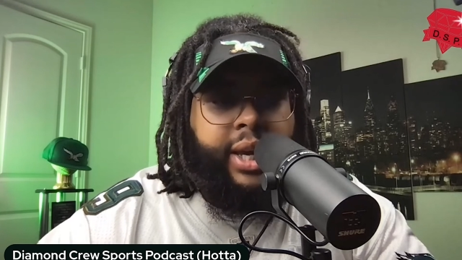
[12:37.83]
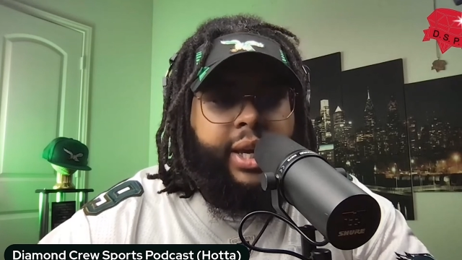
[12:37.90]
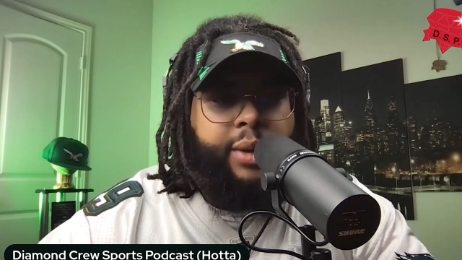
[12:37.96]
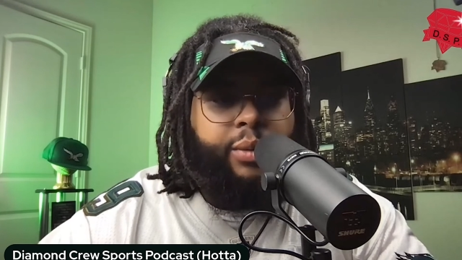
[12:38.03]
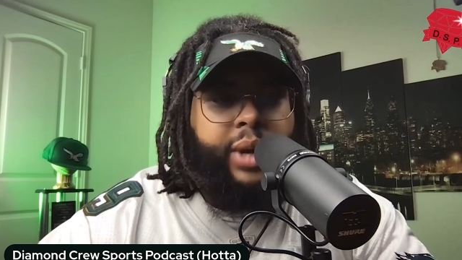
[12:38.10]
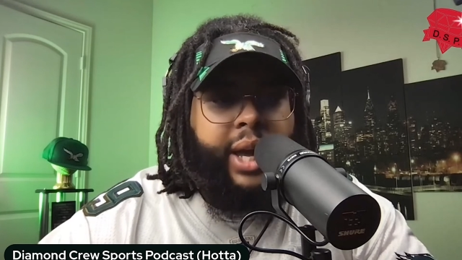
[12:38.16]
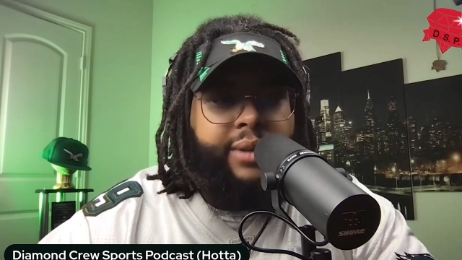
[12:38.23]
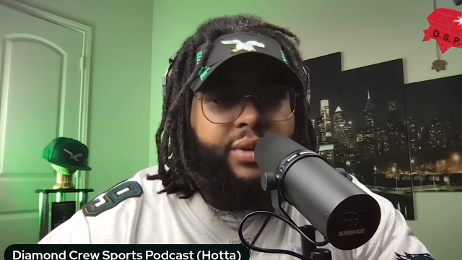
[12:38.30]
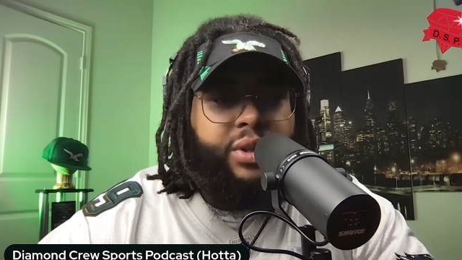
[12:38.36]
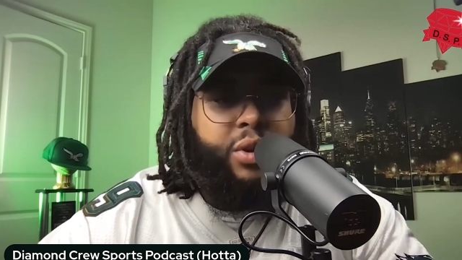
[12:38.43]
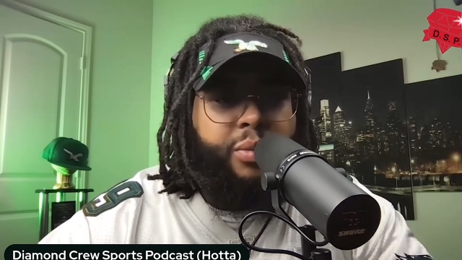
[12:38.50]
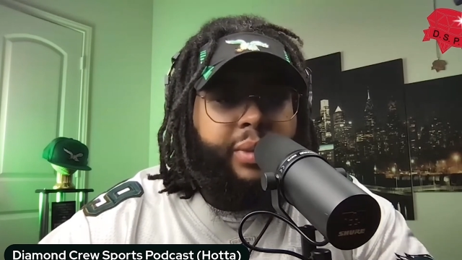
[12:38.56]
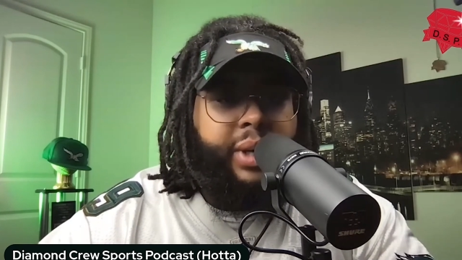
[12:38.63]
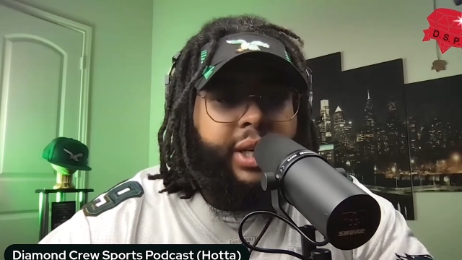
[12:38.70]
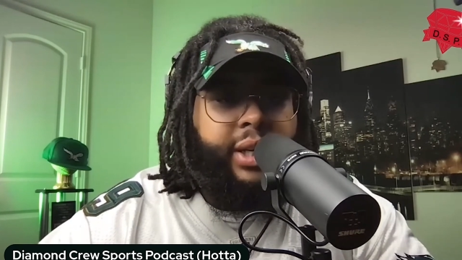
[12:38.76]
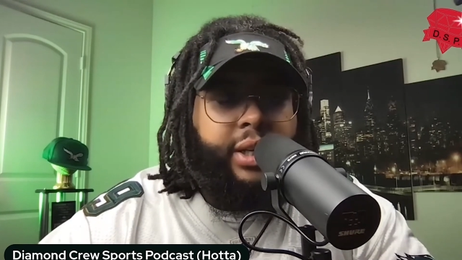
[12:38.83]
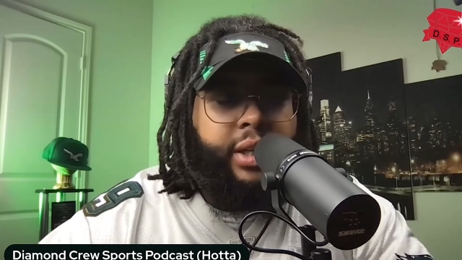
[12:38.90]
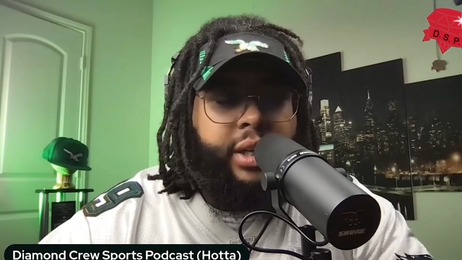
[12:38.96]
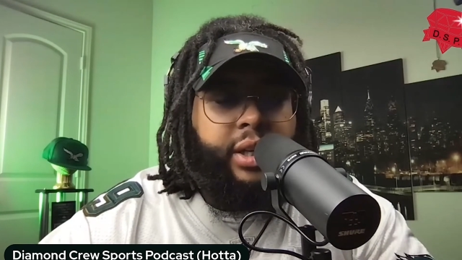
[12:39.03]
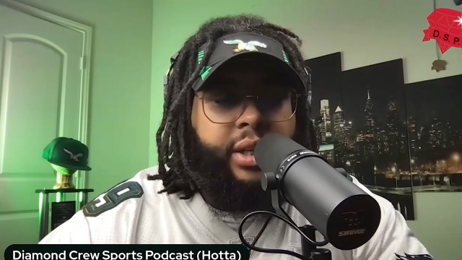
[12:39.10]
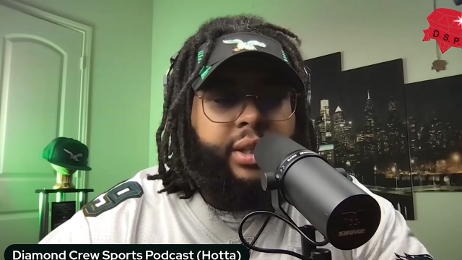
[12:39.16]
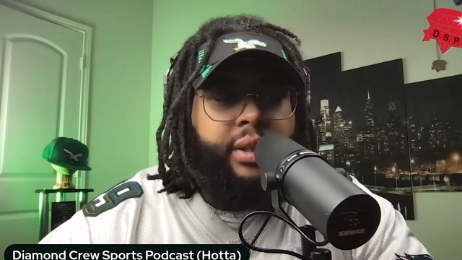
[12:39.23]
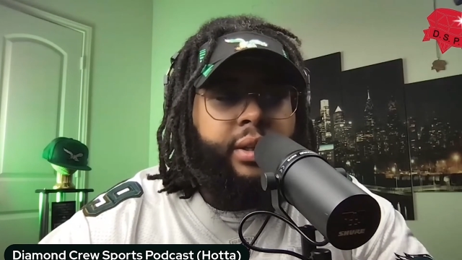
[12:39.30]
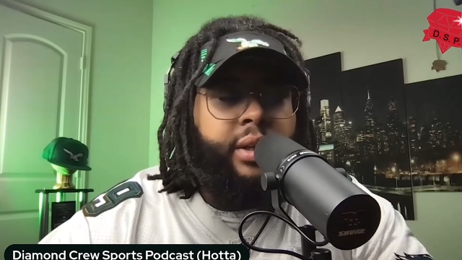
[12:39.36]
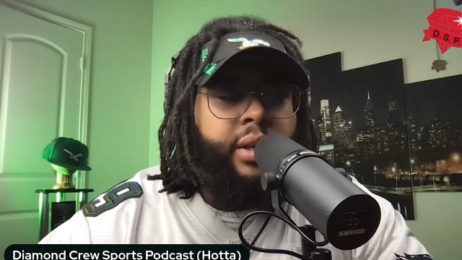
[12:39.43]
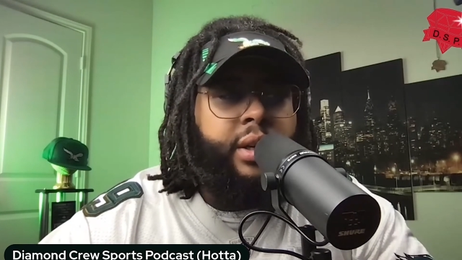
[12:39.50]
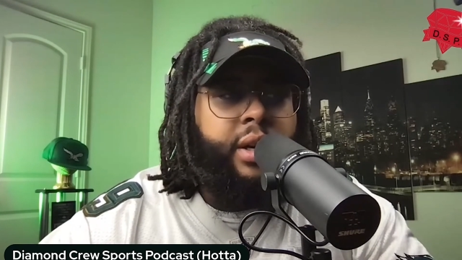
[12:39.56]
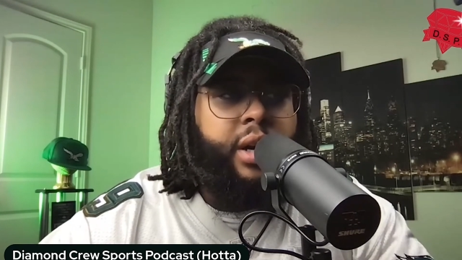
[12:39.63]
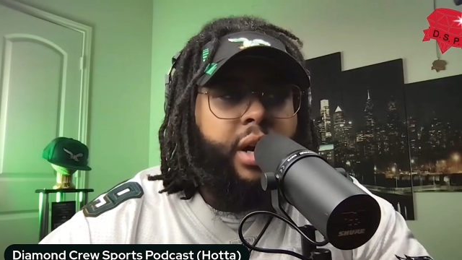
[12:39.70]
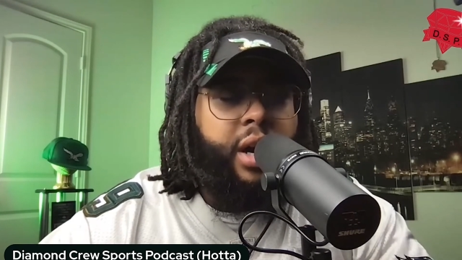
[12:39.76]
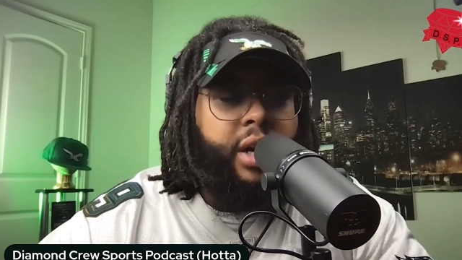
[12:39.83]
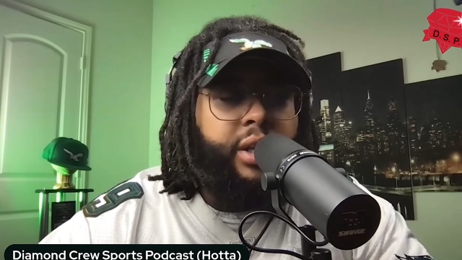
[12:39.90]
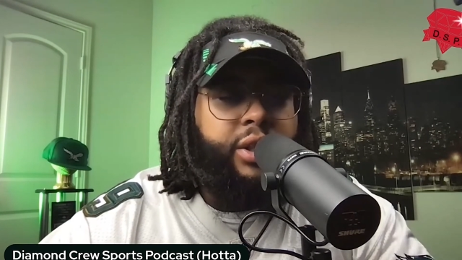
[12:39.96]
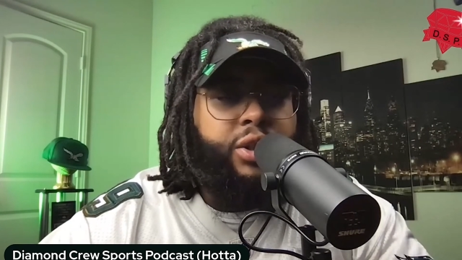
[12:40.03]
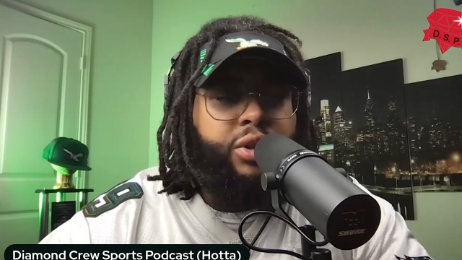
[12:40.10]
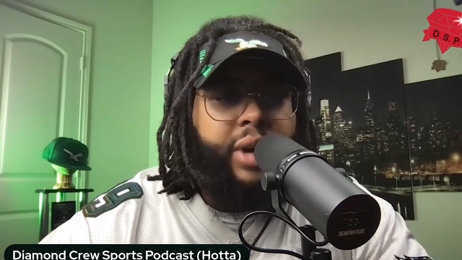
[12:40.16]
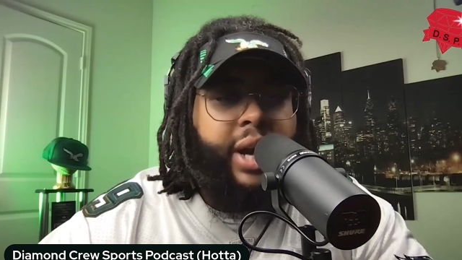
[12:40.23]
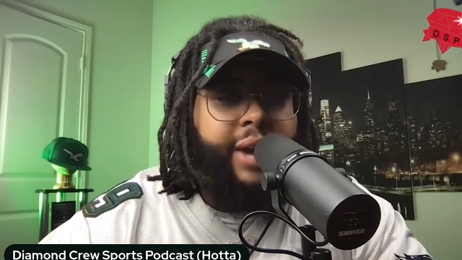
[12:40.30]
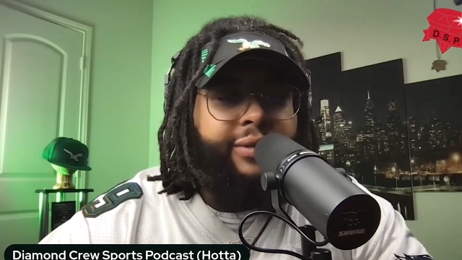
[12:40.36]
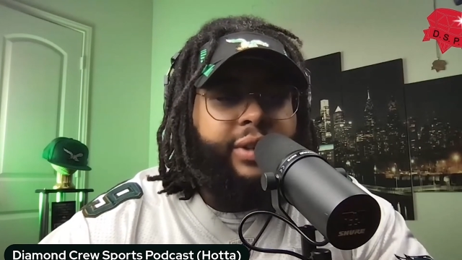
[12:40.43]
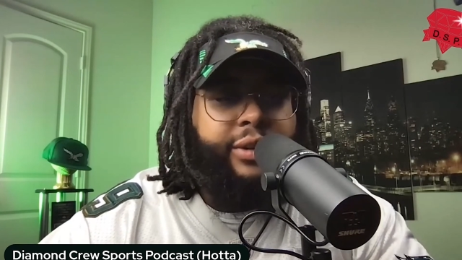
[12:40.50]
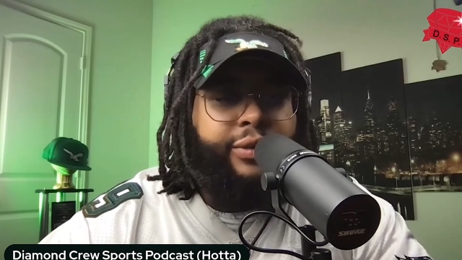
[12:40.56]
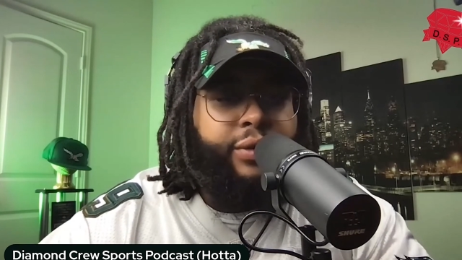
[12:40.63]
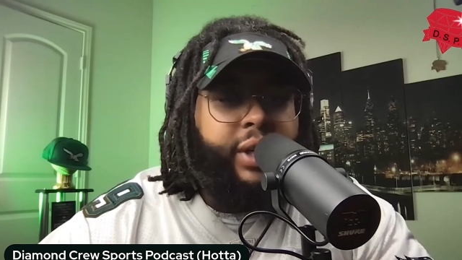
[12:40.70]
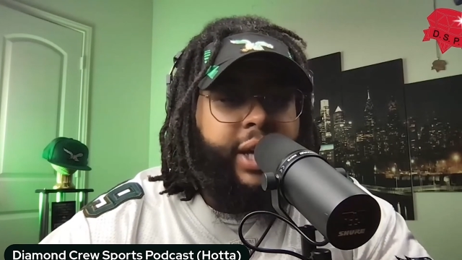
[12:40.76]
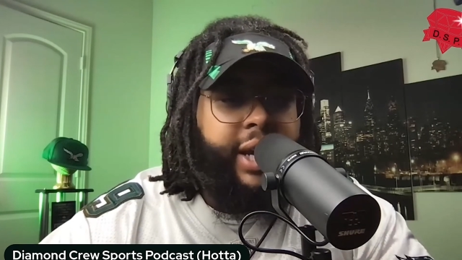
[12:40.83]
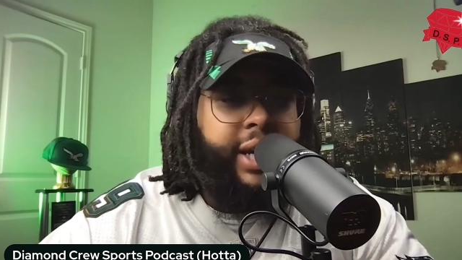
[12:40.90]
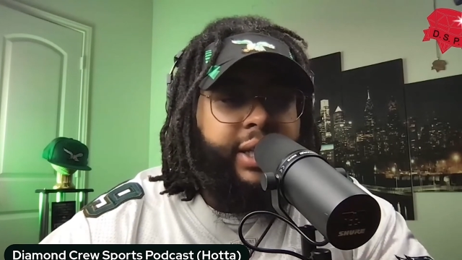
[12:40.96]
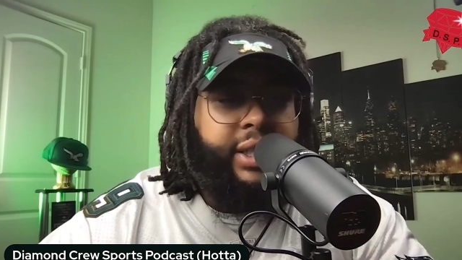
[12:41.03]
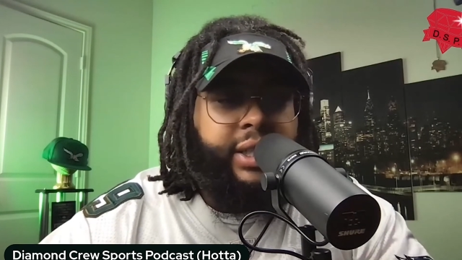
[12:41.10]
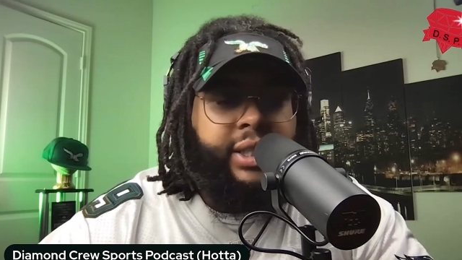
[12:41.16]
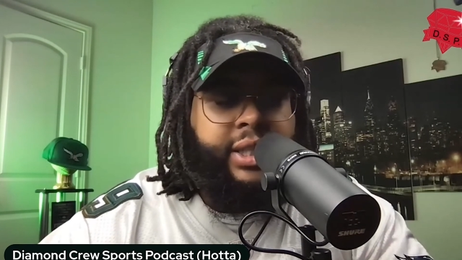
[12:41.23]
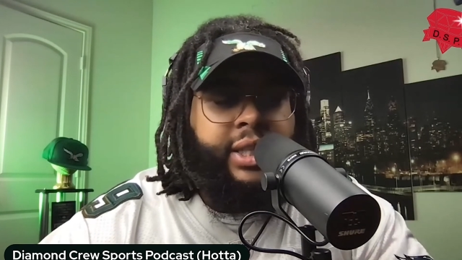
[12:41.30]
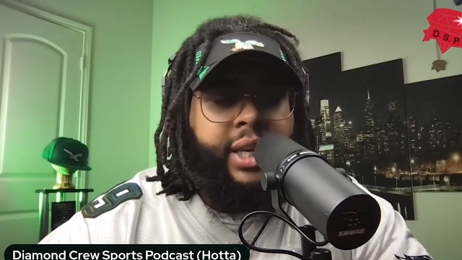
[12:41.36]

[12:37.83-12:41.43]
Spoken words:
We have so many good undrafted free agents